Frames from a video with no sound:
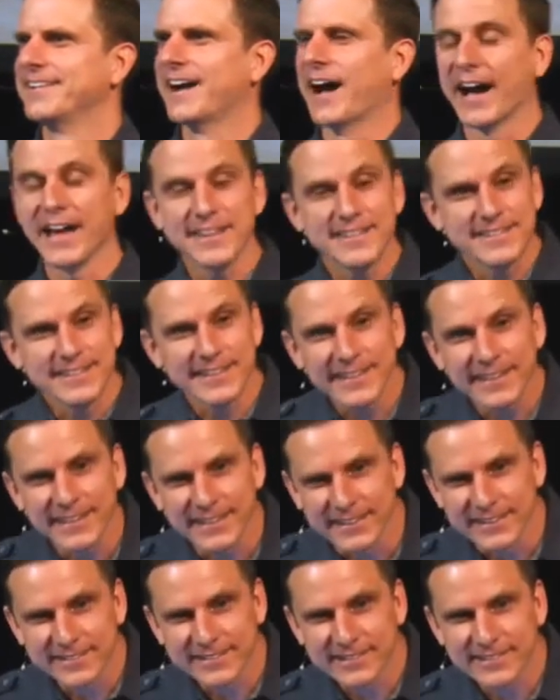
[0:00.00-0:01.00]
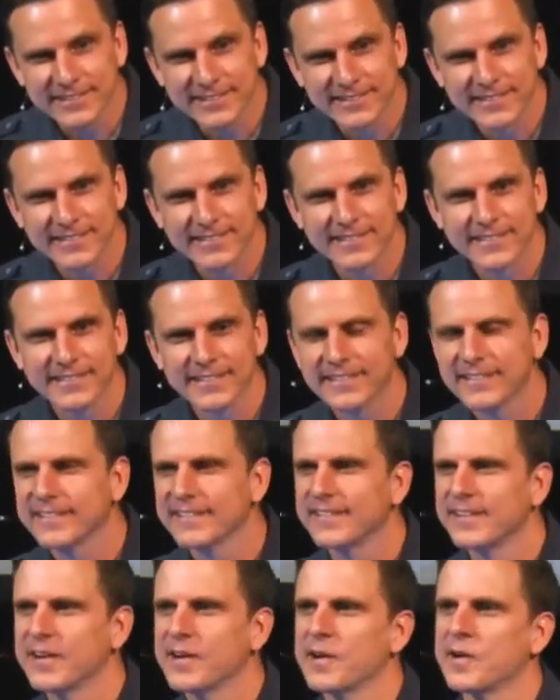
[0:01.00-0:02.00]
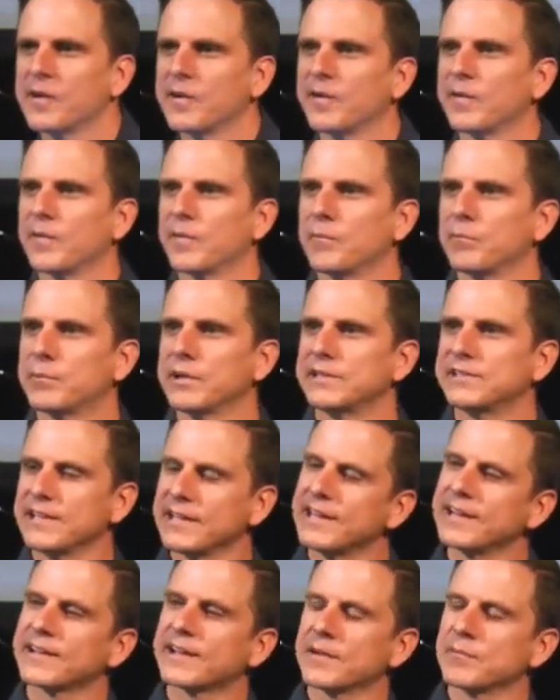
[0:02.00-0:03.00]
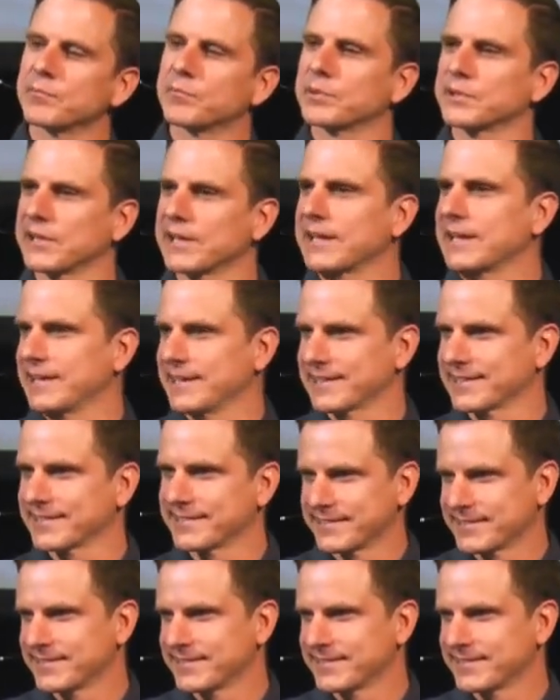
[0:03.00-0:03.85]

I did it but did it complaining.